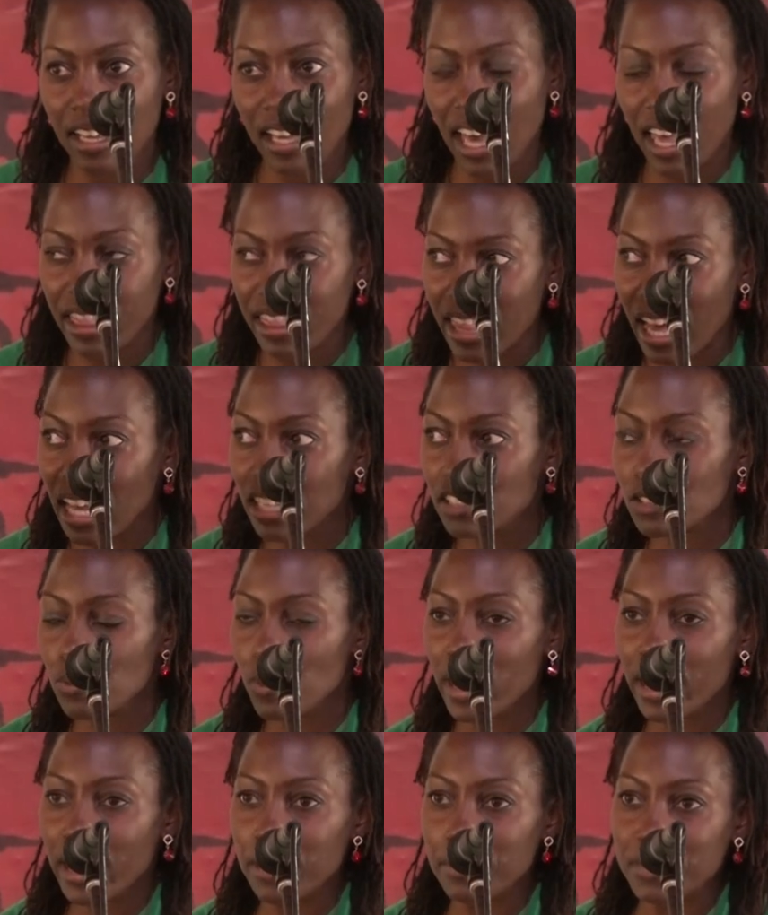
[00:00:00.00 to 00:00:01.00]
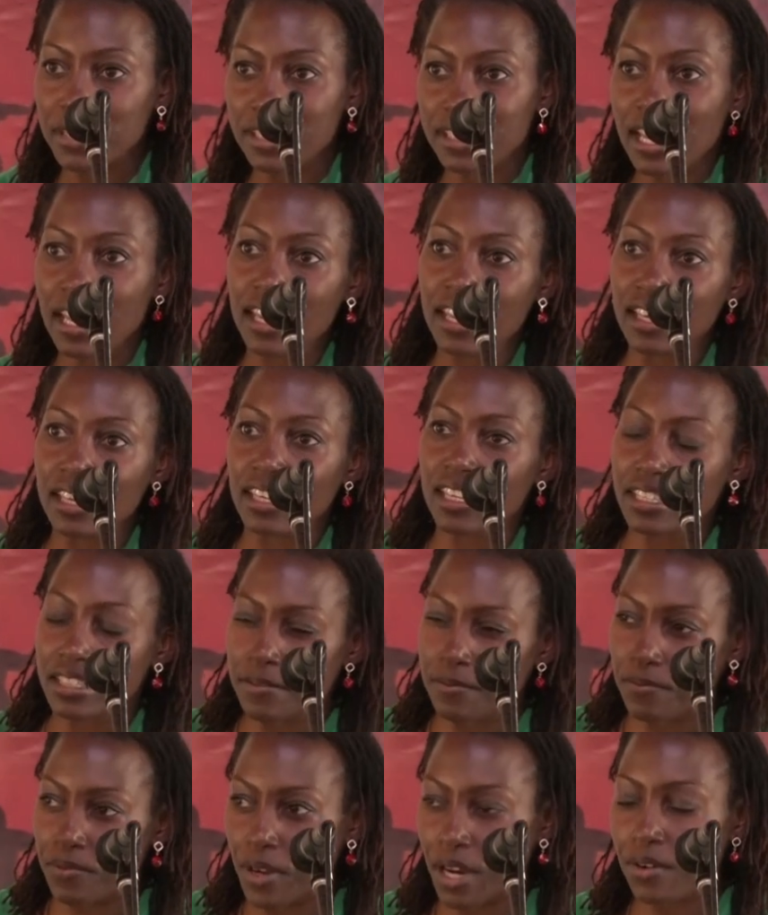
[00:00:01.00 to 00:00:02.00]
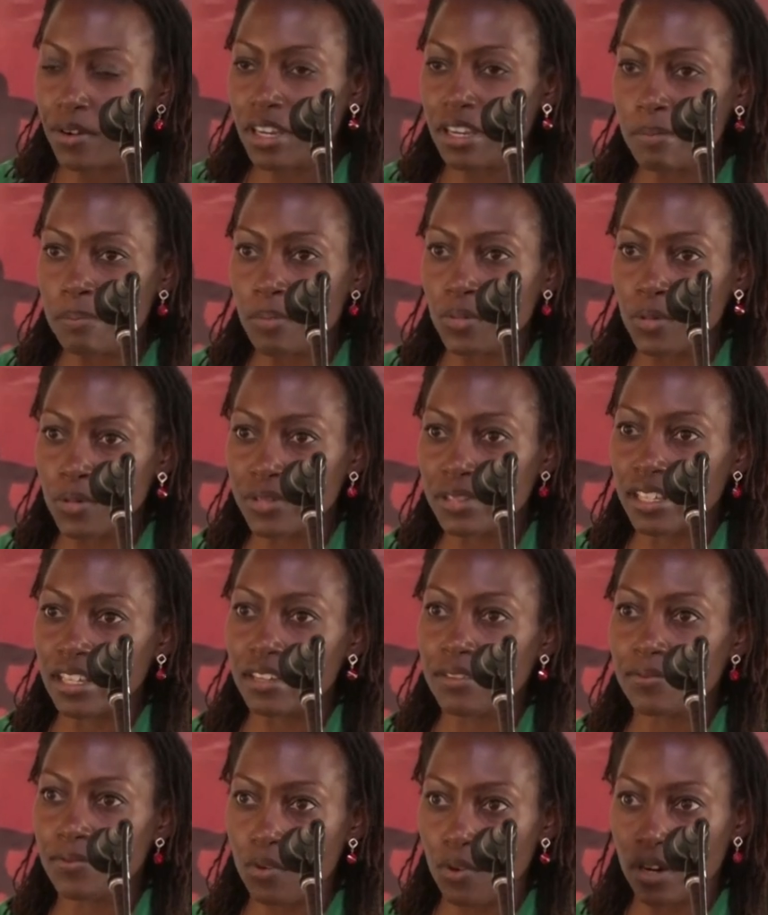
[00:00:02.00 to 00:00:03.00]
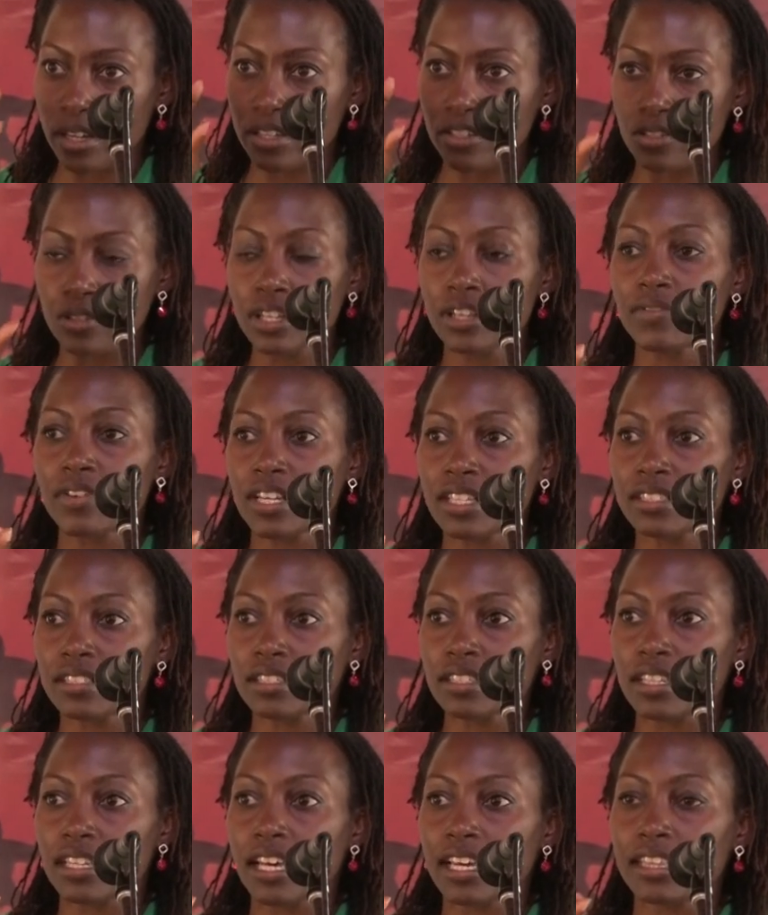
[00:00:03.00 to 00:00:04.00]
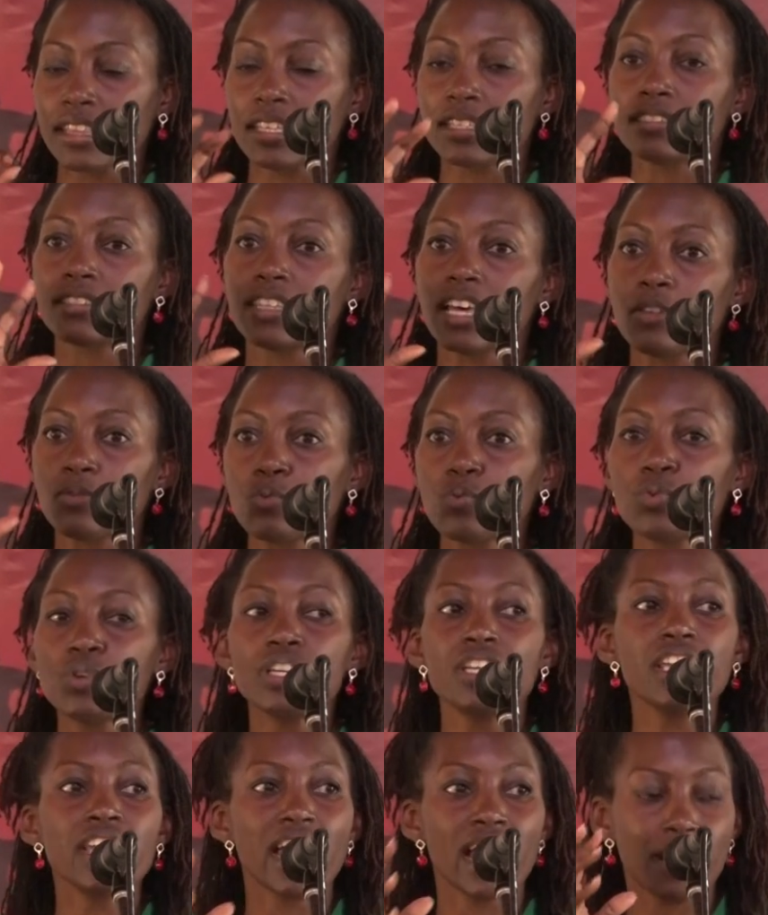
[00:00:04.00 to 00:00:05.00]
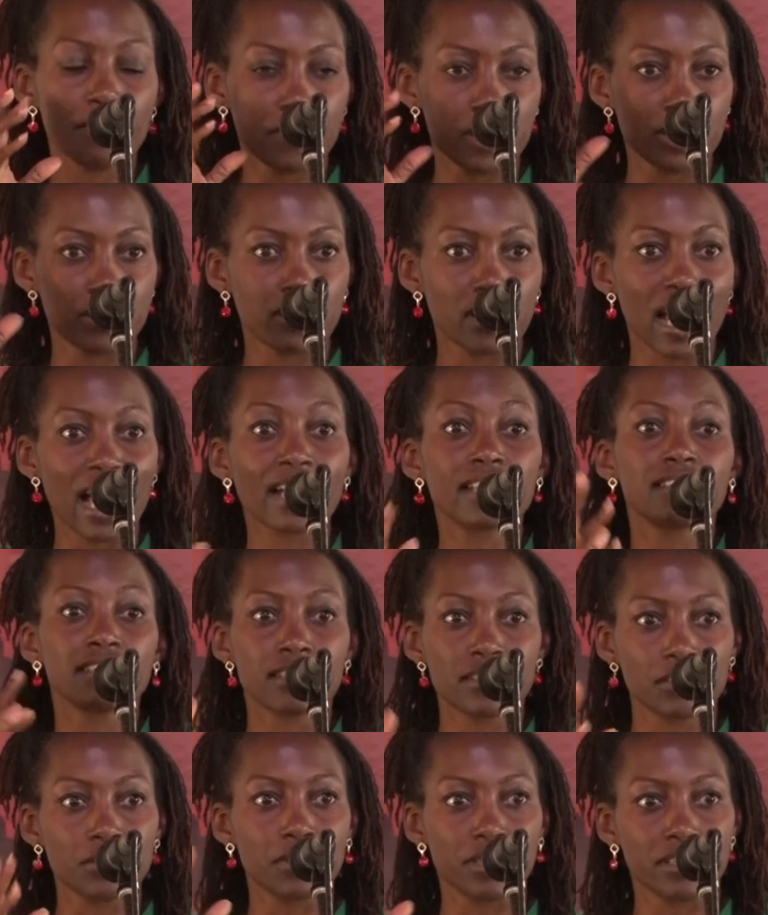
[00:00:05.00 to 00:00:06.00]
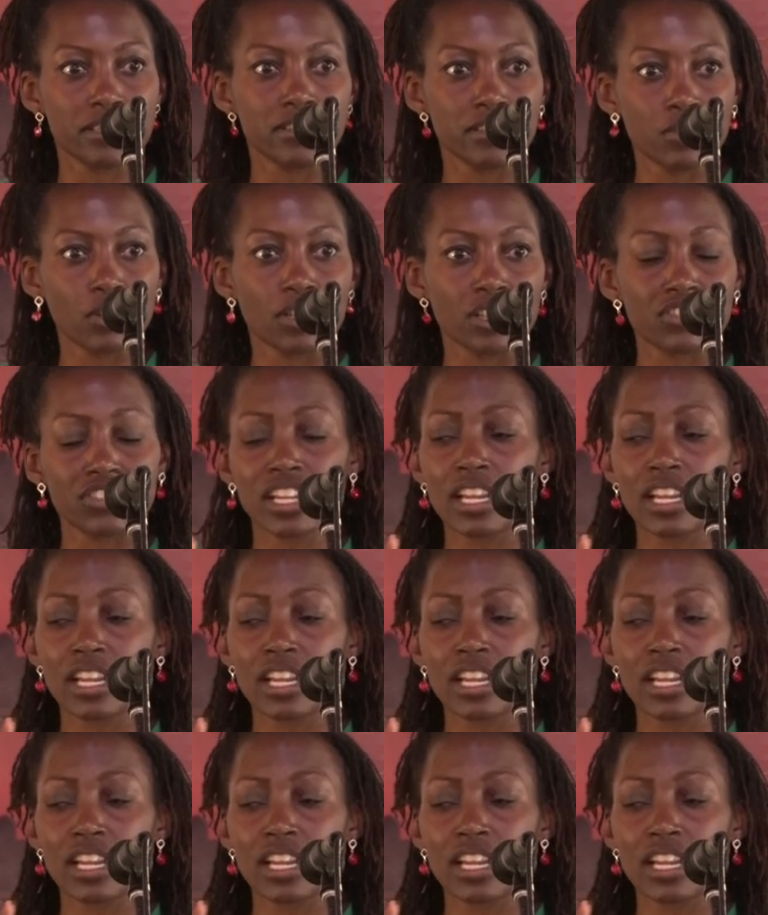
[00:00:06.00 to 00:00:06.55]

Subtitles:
And that's why I'm saying it's very important for a university like this that we have this access to this knowledge.